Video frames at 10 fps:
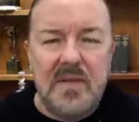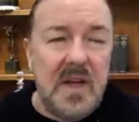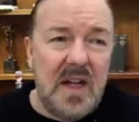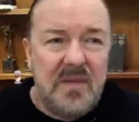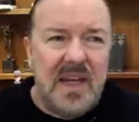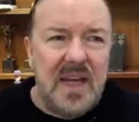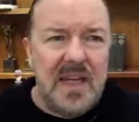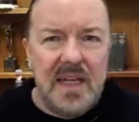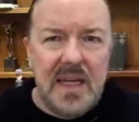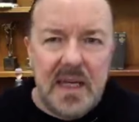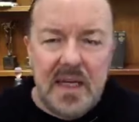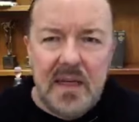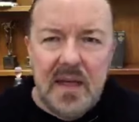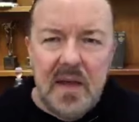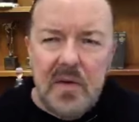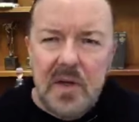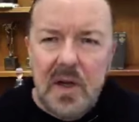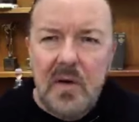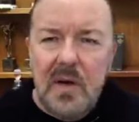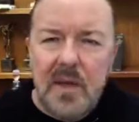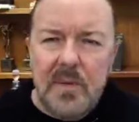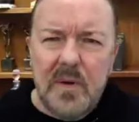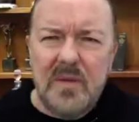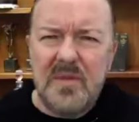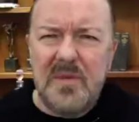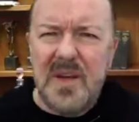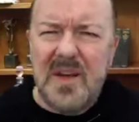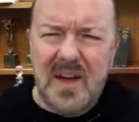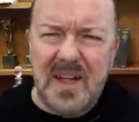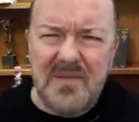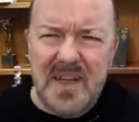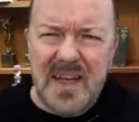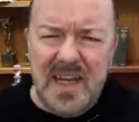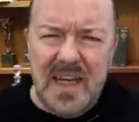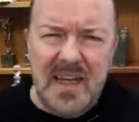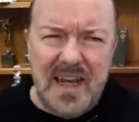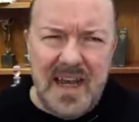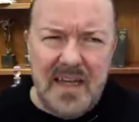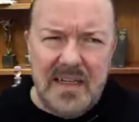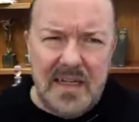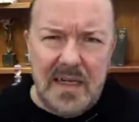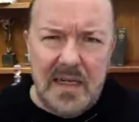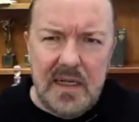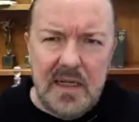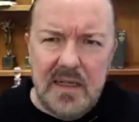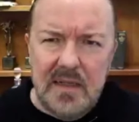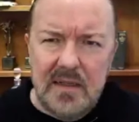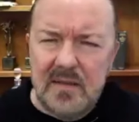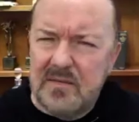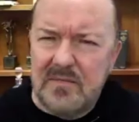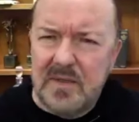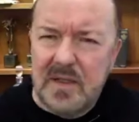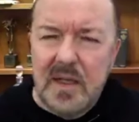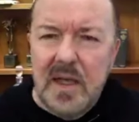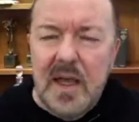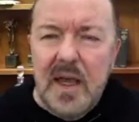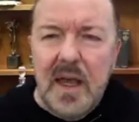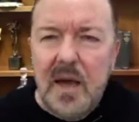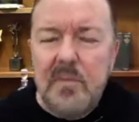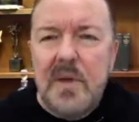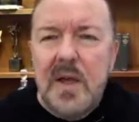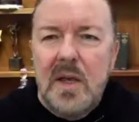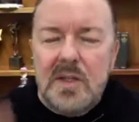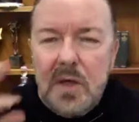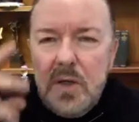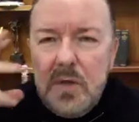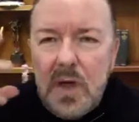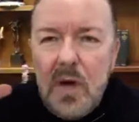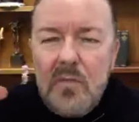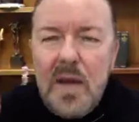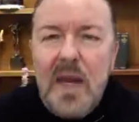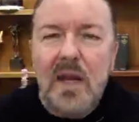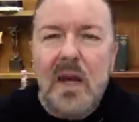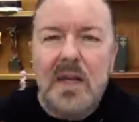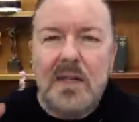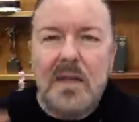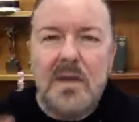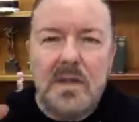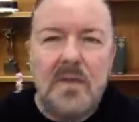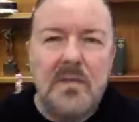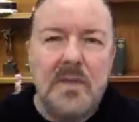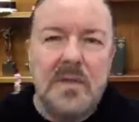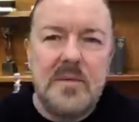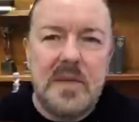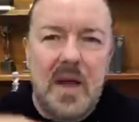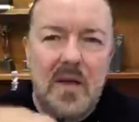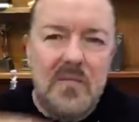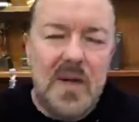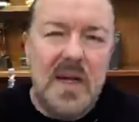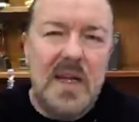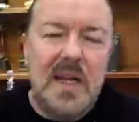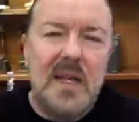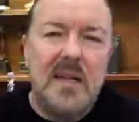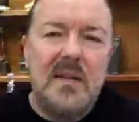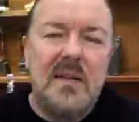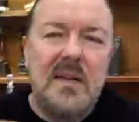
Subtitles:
You can't have your cake and eat it. You know, and people go, what do you mean you can't have your cake and eat it? What? So you don't realise that those euphemisms are really